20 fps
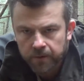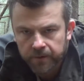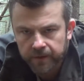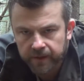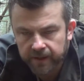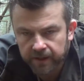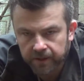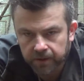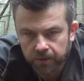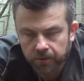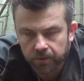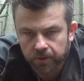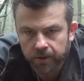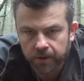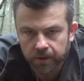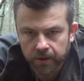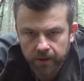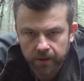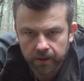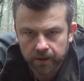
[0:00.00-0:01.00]
The gut hook
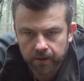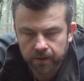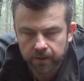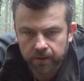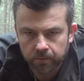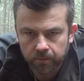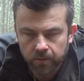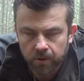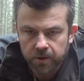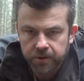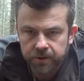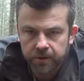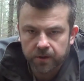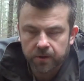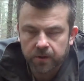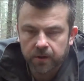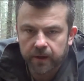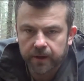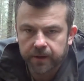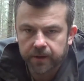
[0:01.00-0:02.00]

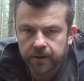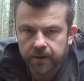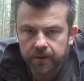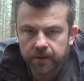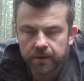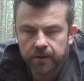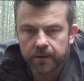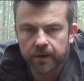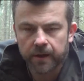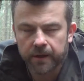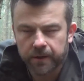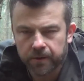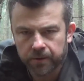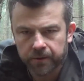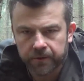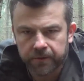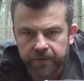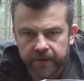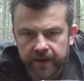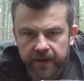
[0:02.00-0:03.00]
version, I
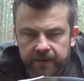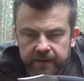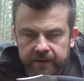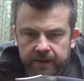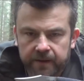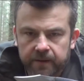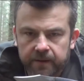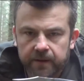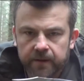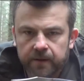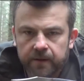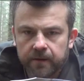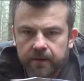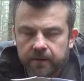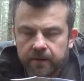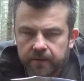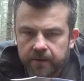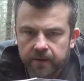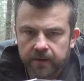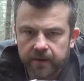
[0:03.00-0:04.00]
don't think that
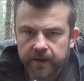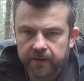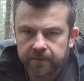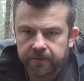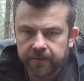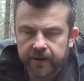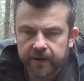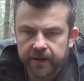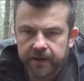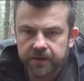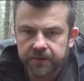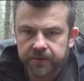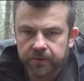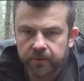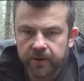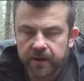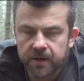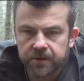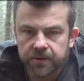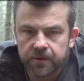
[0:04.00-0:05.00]
knife had
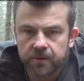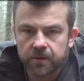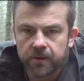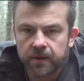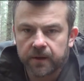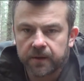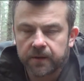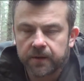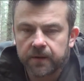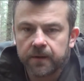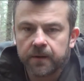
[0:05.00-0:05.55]
serration on it.